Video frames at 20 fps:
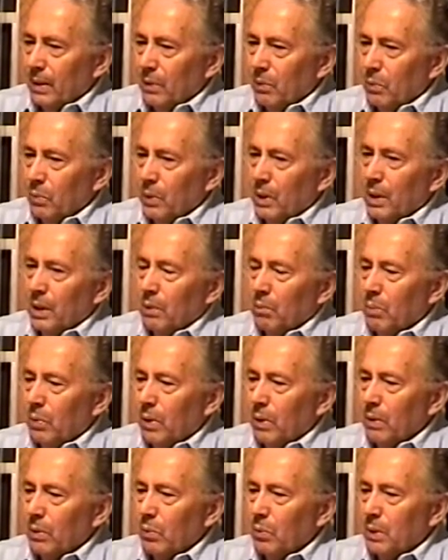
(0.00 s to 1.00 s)
Wheeling
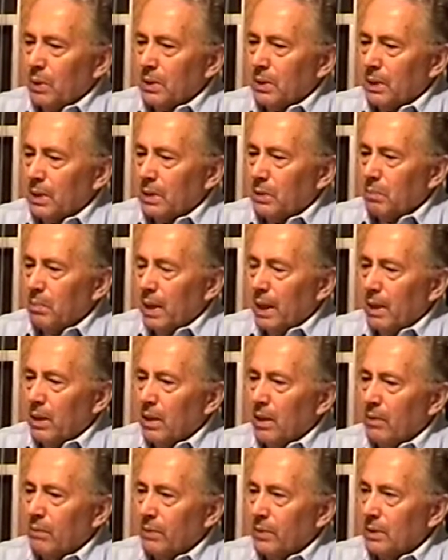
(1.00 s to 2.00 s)
probably wasn't as bad
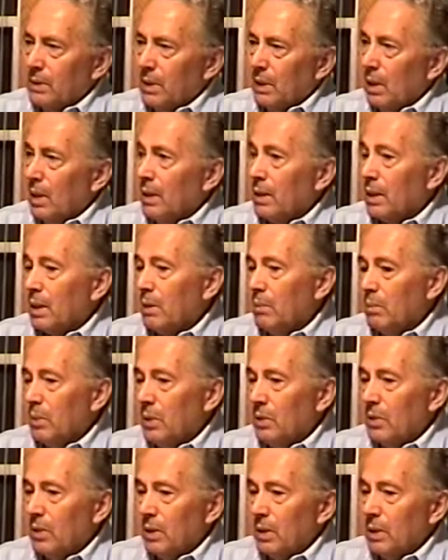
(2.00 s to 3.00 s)
off as a lot of
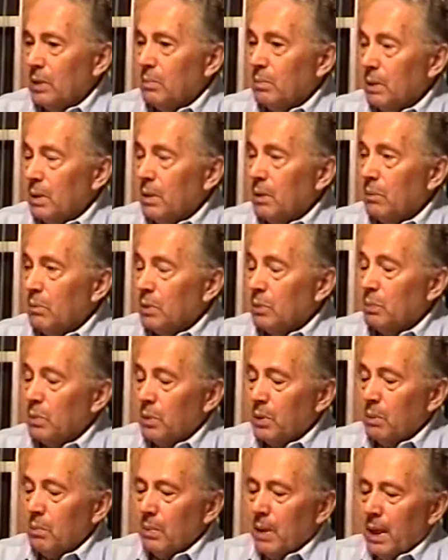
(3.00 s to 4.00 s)
communities, but it was
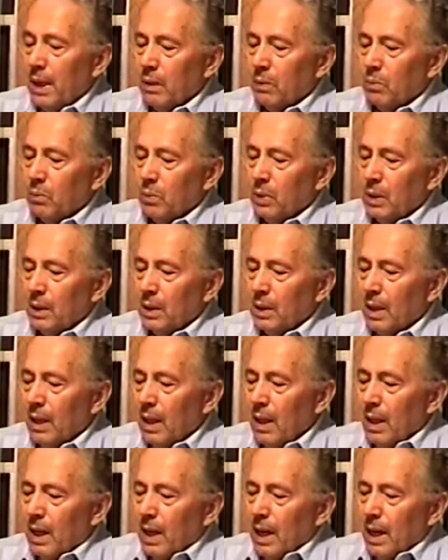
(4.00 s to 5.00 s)
pretty bad in Wheeling.
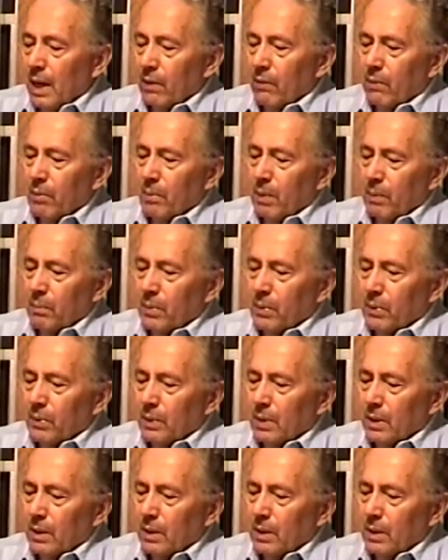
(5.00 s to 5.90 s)
I remember